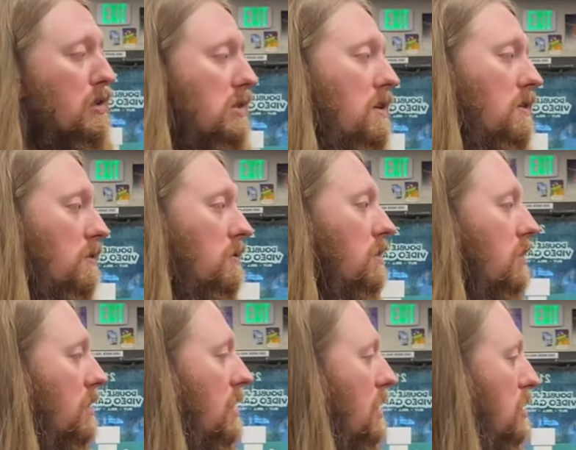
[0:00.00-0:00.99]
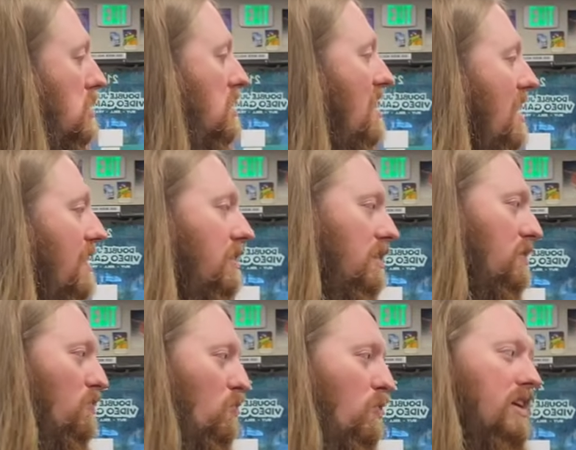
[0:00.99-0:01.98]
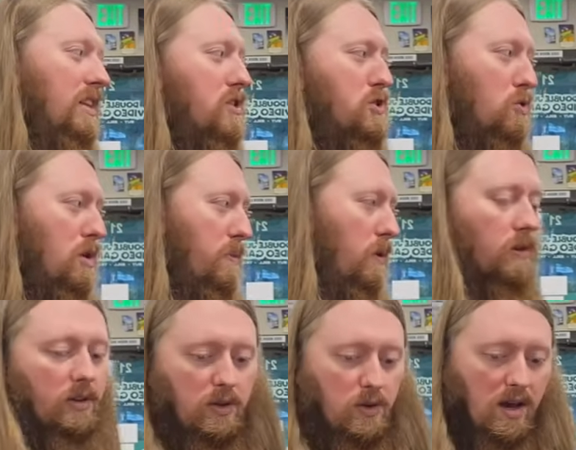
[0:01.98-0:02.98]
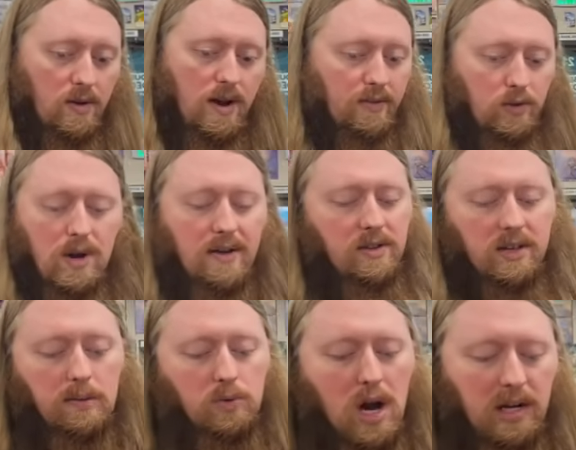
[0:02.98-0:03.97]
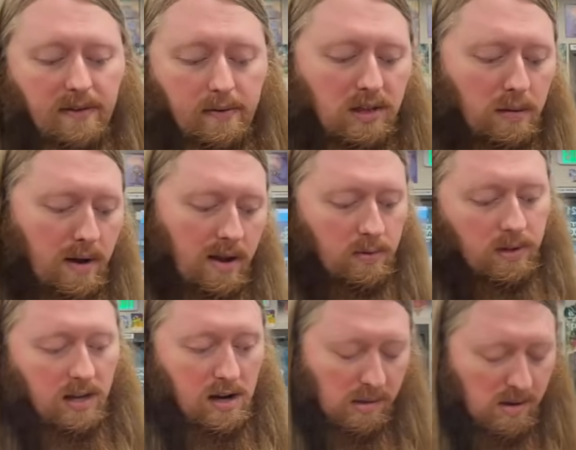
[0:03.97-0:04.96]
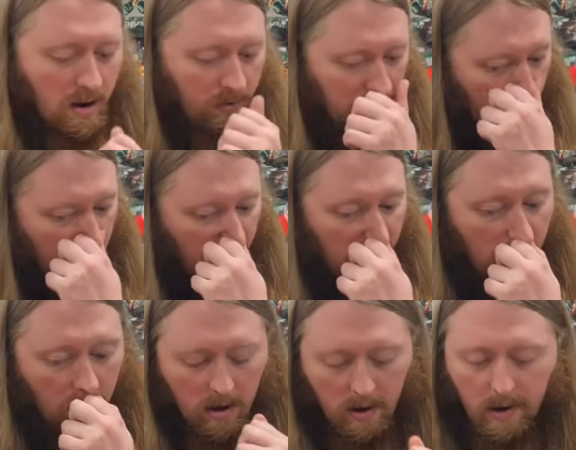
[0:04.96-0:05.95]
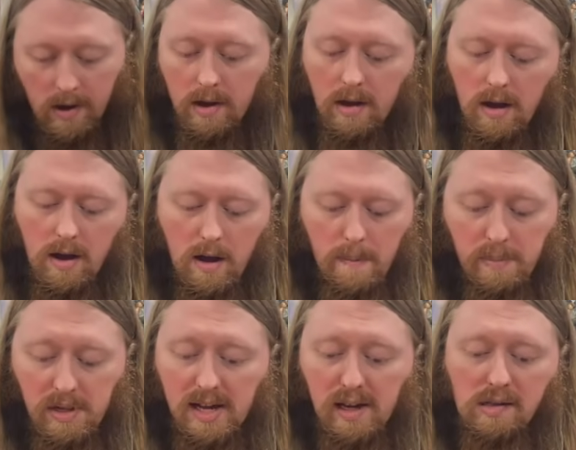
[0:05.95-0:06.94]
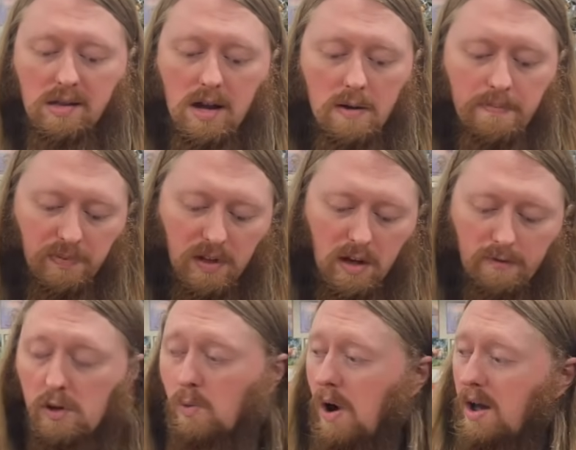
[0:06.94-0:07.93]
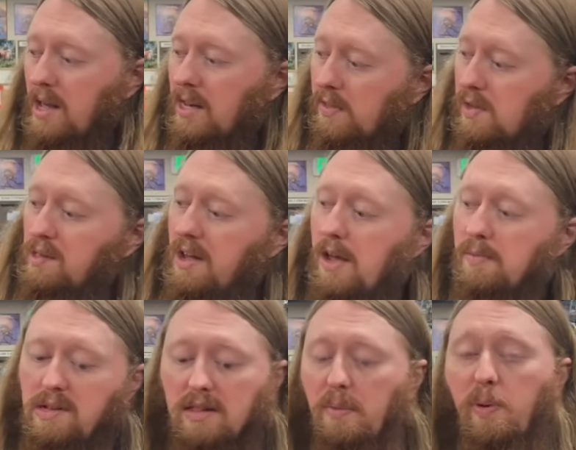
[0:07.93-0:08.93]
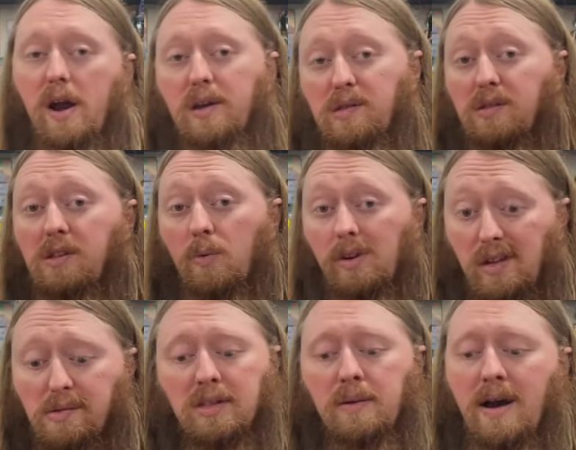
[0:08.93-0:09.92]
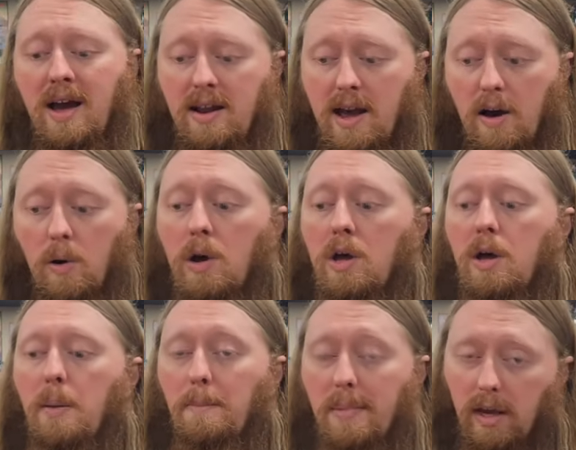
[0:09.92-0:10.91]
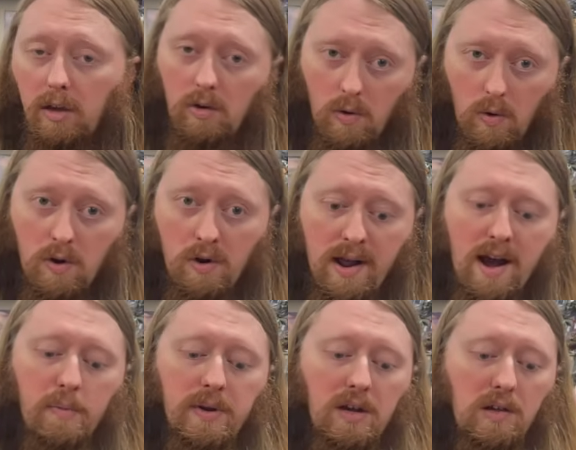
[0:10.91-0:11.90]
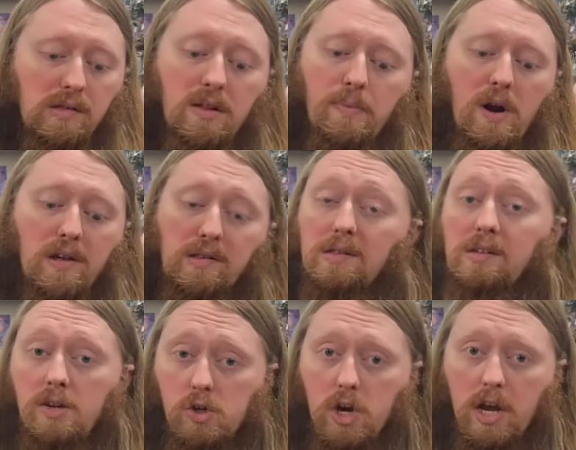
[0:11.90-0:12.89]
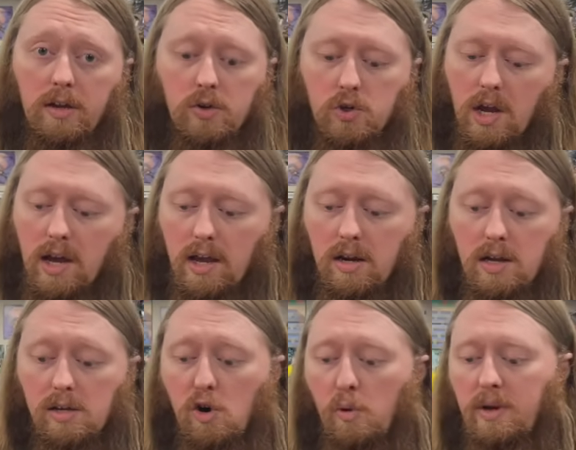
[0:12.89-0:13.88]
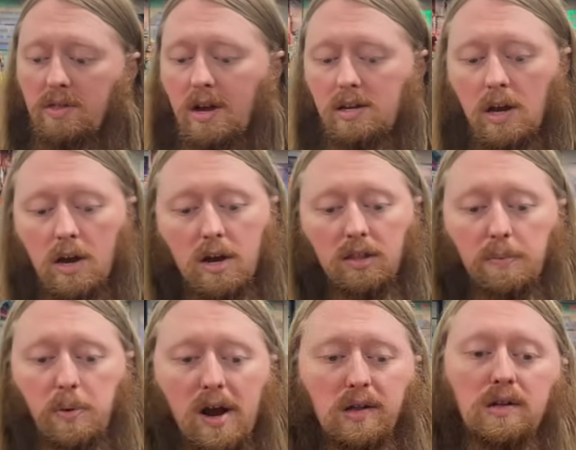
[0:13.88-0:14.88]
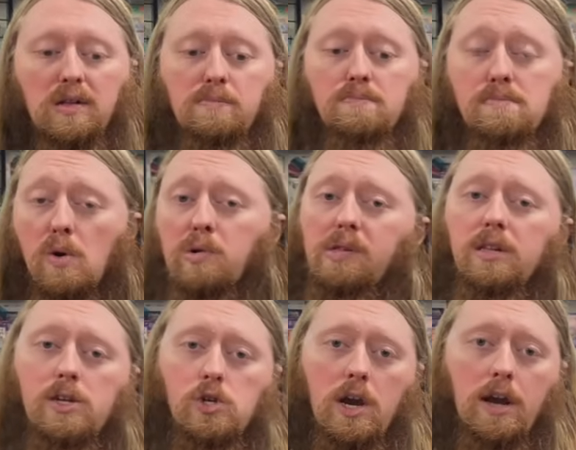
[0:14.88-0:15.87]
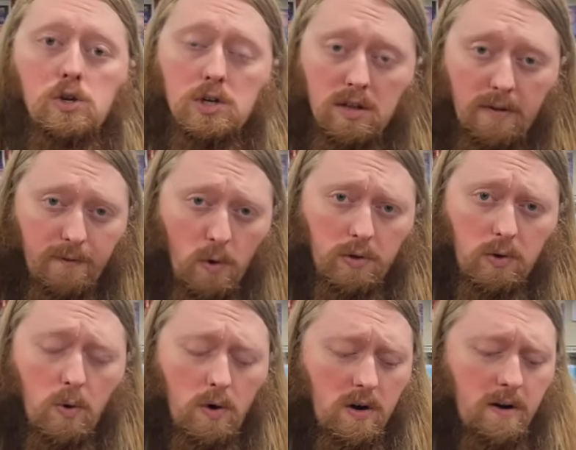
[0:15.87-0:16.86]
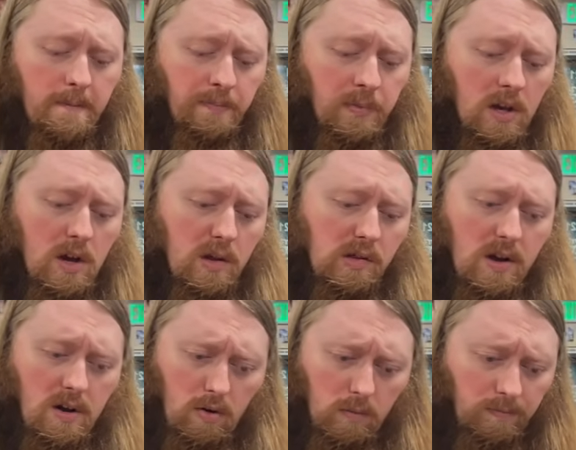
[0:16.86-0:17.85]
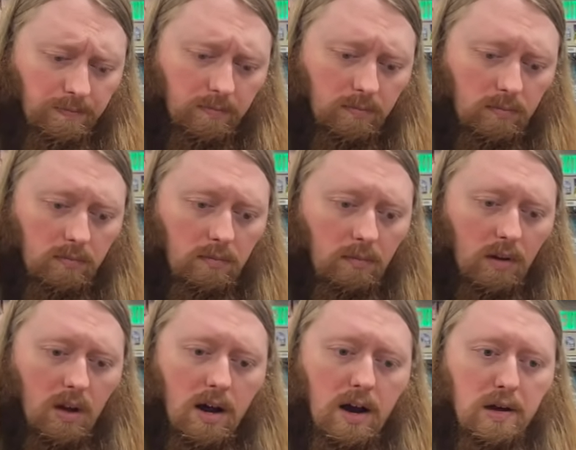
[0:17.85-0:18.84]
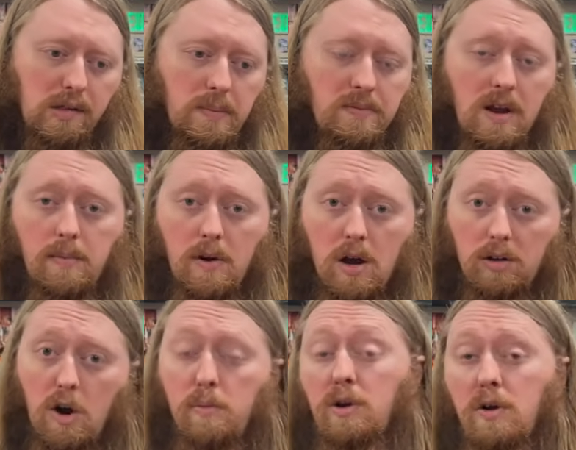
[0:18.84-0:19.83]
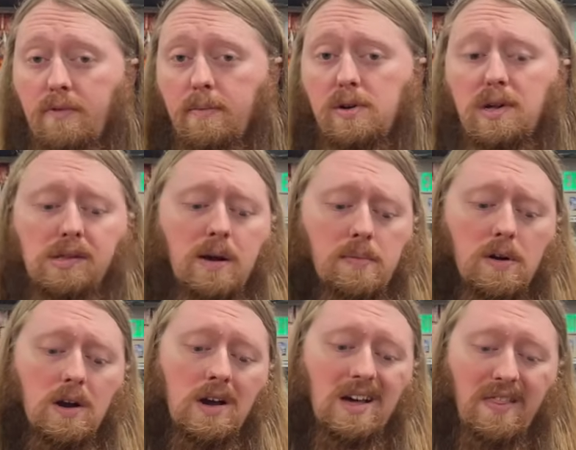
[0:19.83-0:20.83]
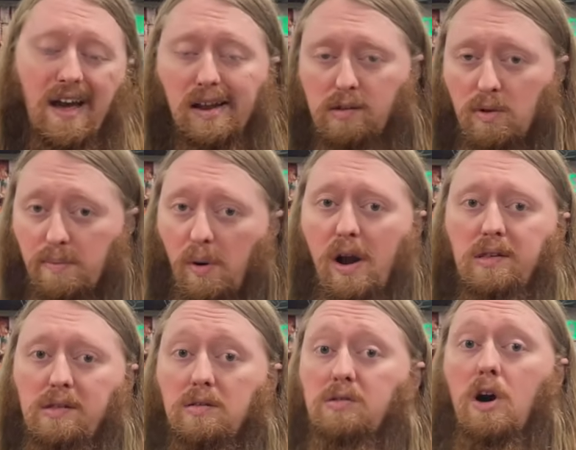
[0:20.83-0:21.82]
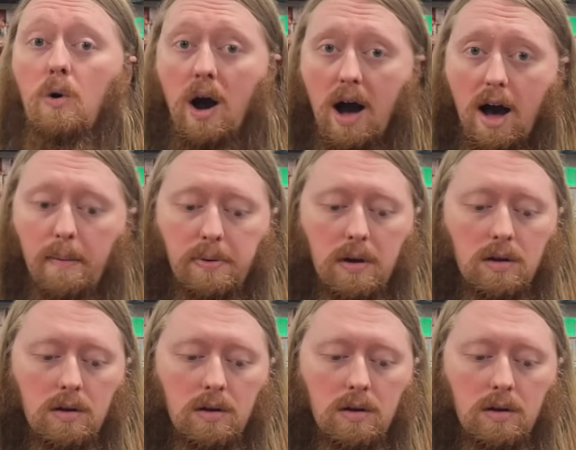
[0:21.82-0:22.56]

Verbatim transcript: So it's not really doable. You have to keep track of everything manually and it's not really worth it. Um, but like I said, if you want any of these games at the prices that we're listing them at now, make your order now because the prices can change. And he told me that the prices mostly change in the fourth quarter. So uh, September, October, November, December, that's when prices go up.